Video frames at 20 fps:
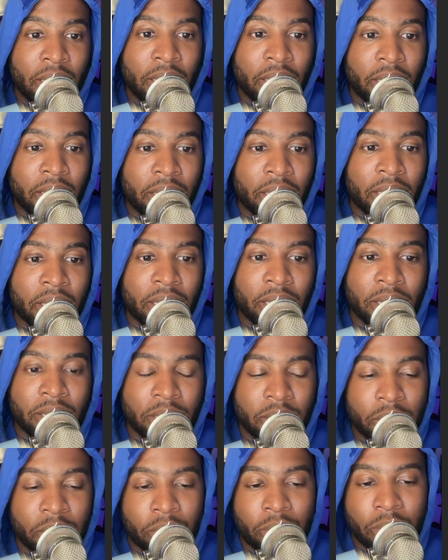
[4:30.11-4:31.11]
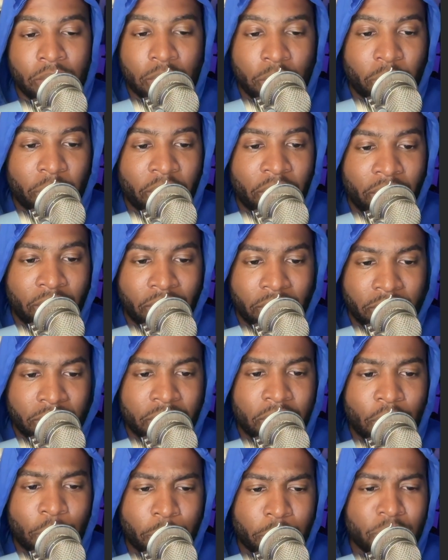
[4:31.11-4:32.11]
And again, so it's about
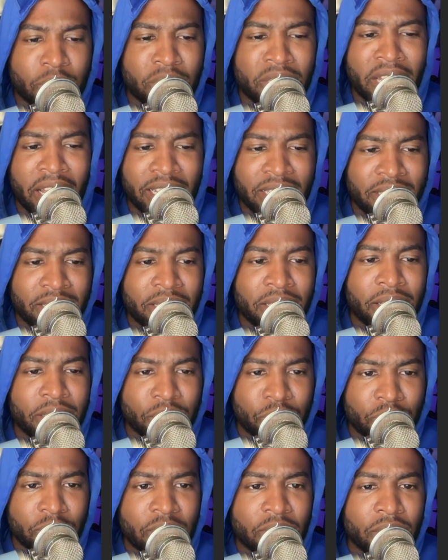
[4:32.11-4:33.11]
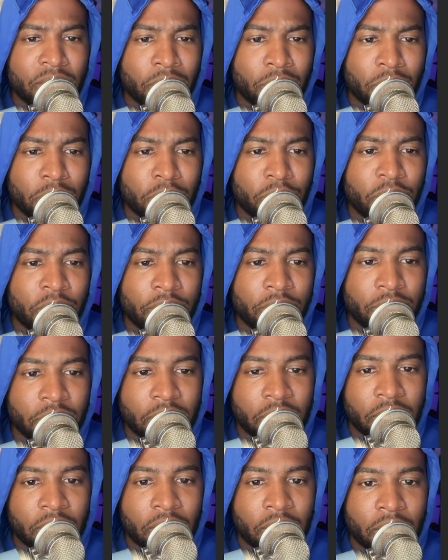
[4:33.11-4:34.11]
almost 1,900 in total for
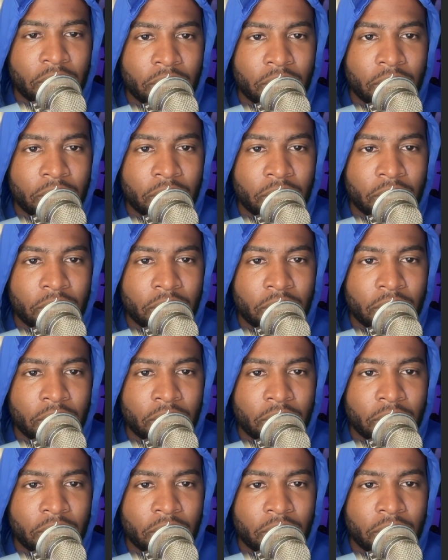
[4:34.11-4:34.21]
everything.